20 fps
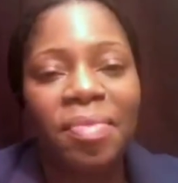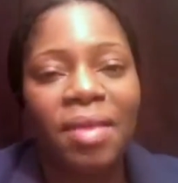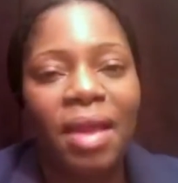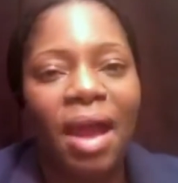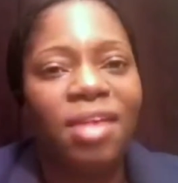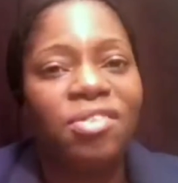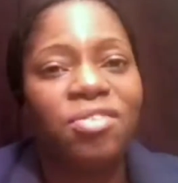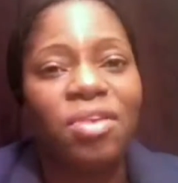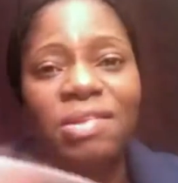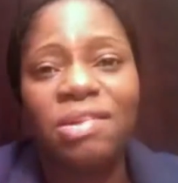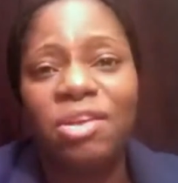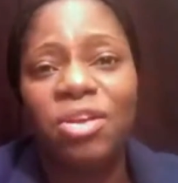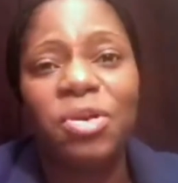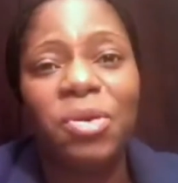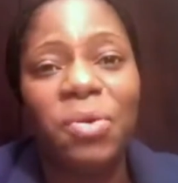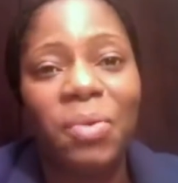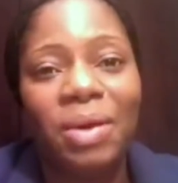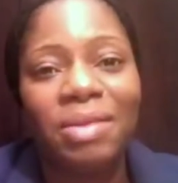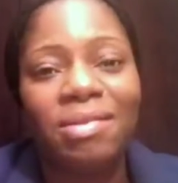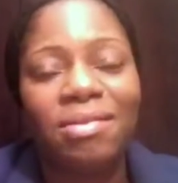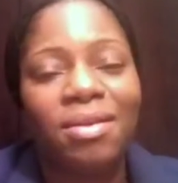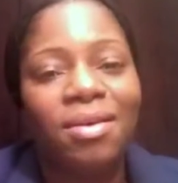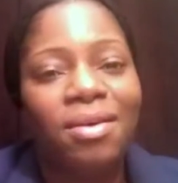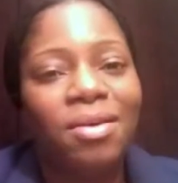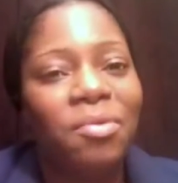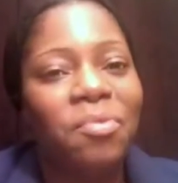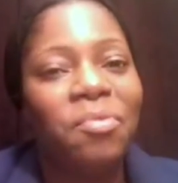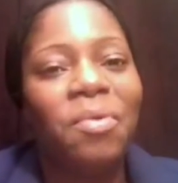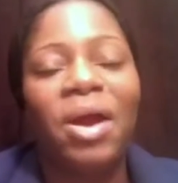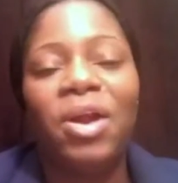And so I said, you know what?
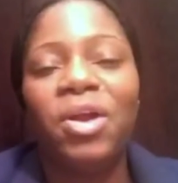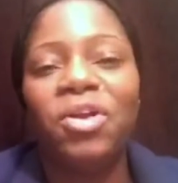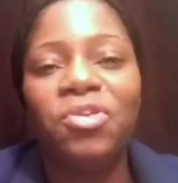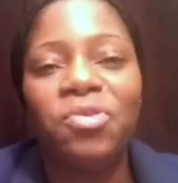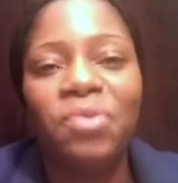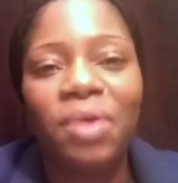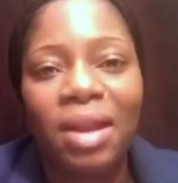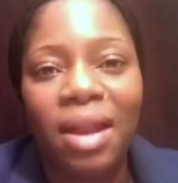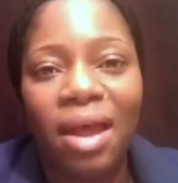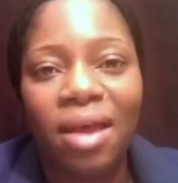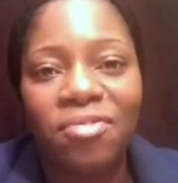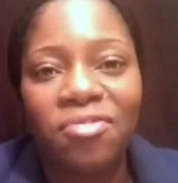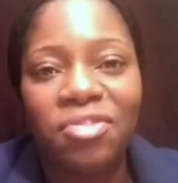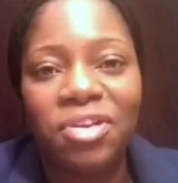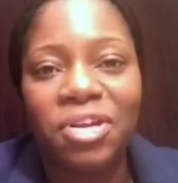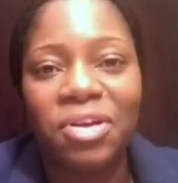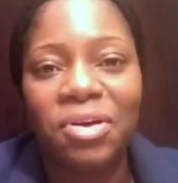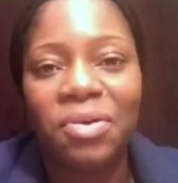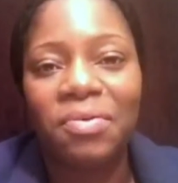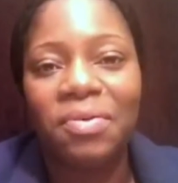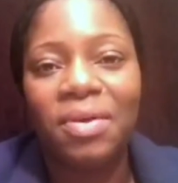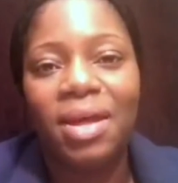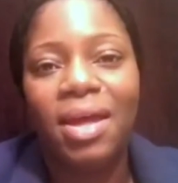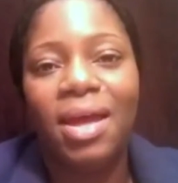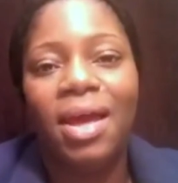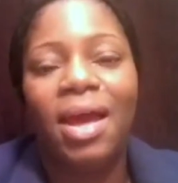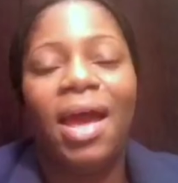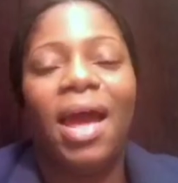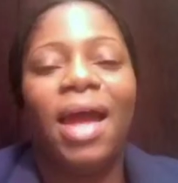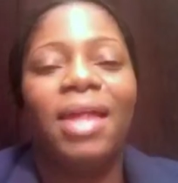Why not do a live video?
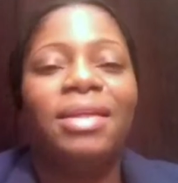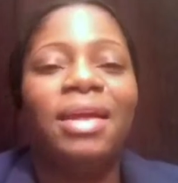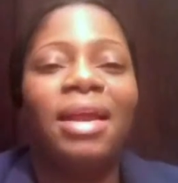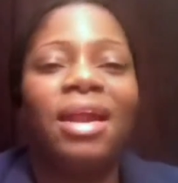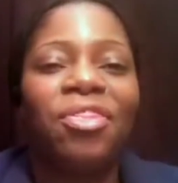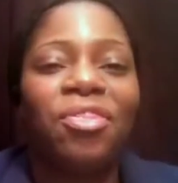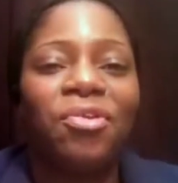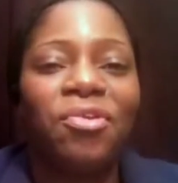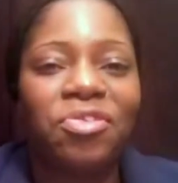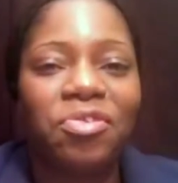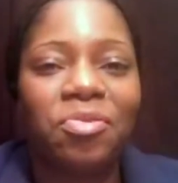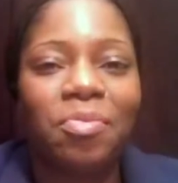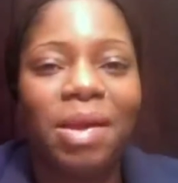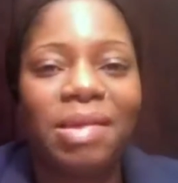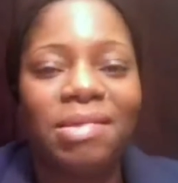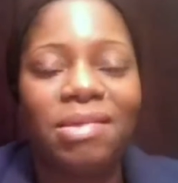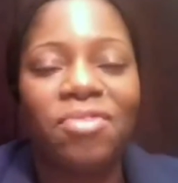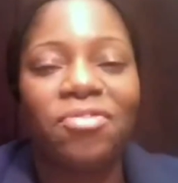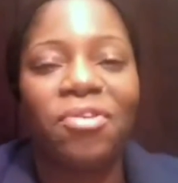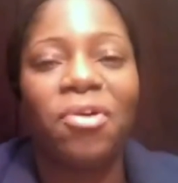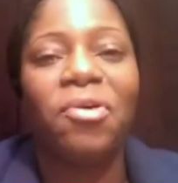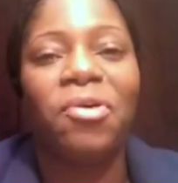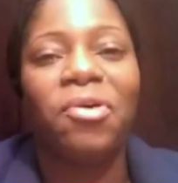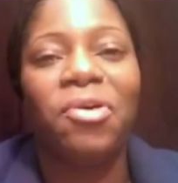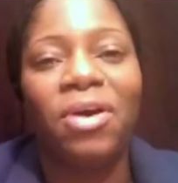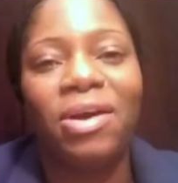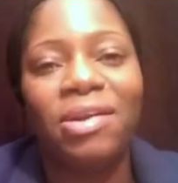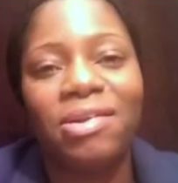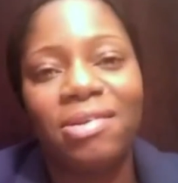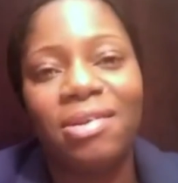And then I thought to myself, oh
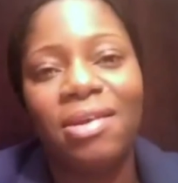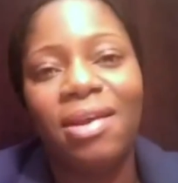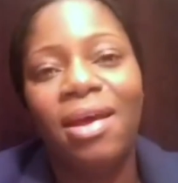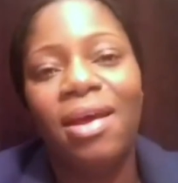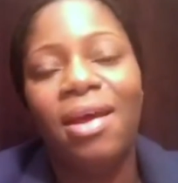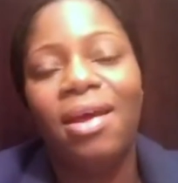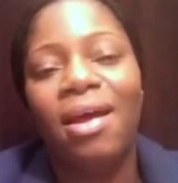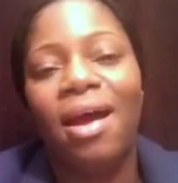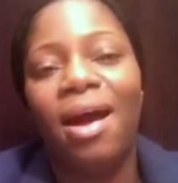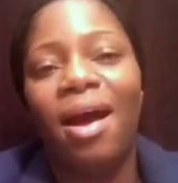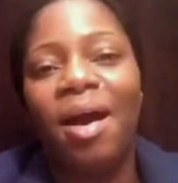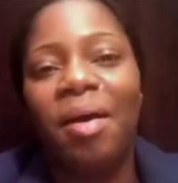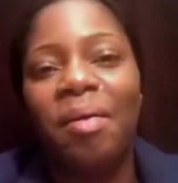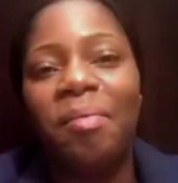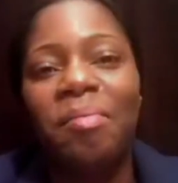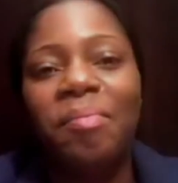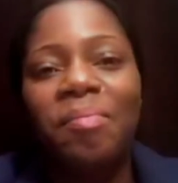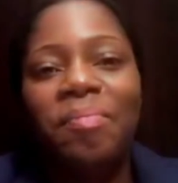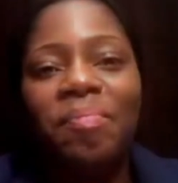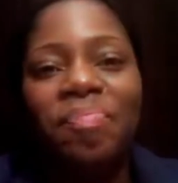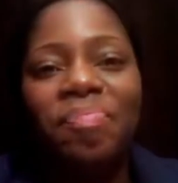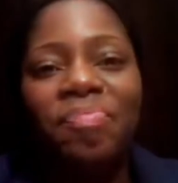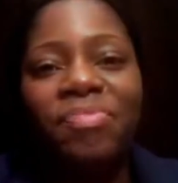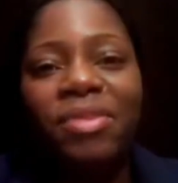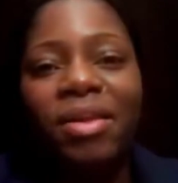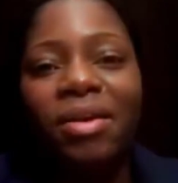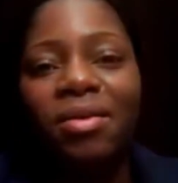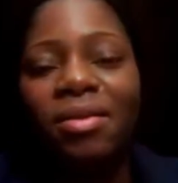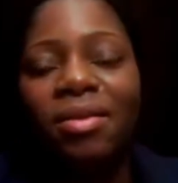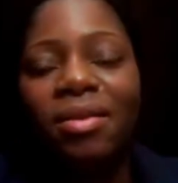gosh,
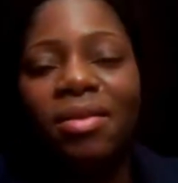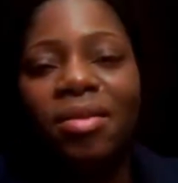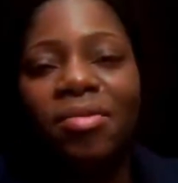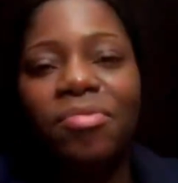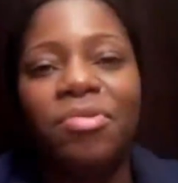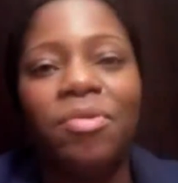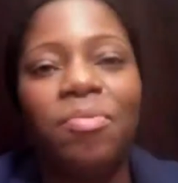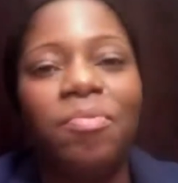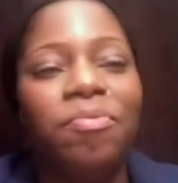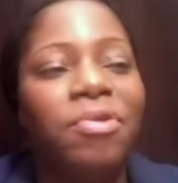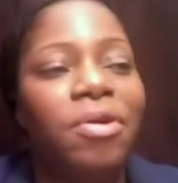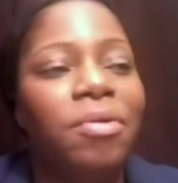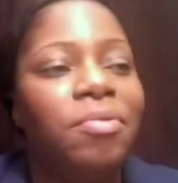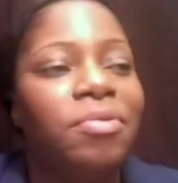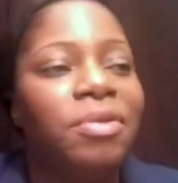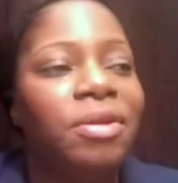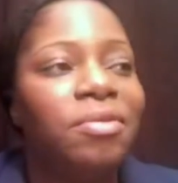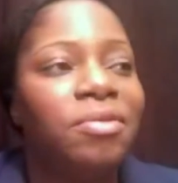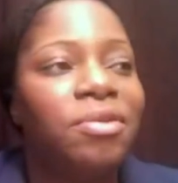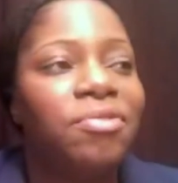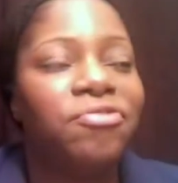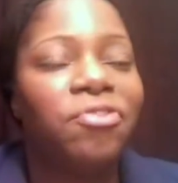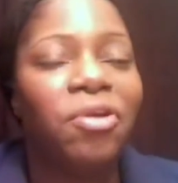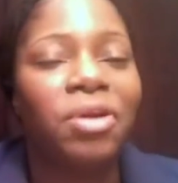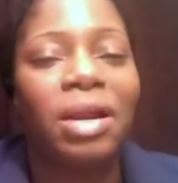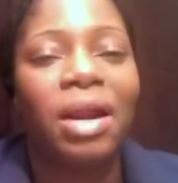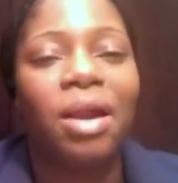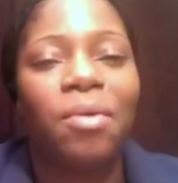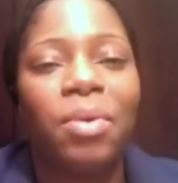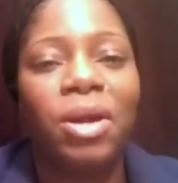the phone
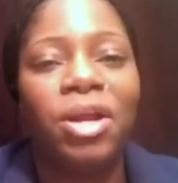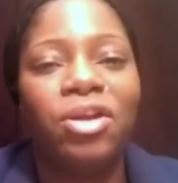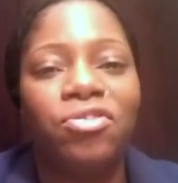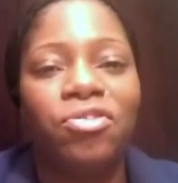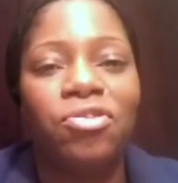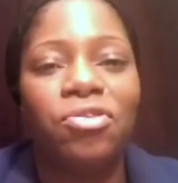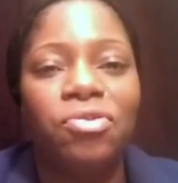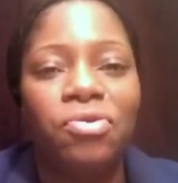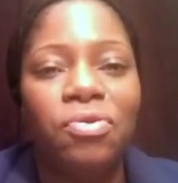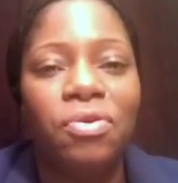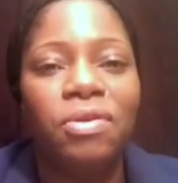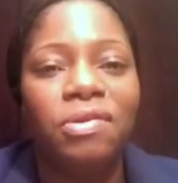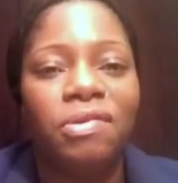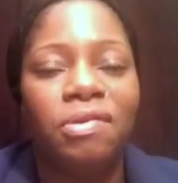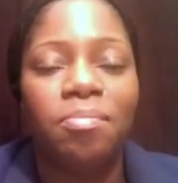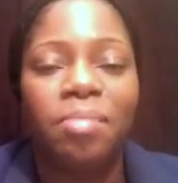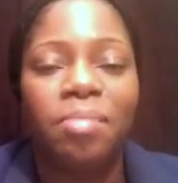that I wanted to use, the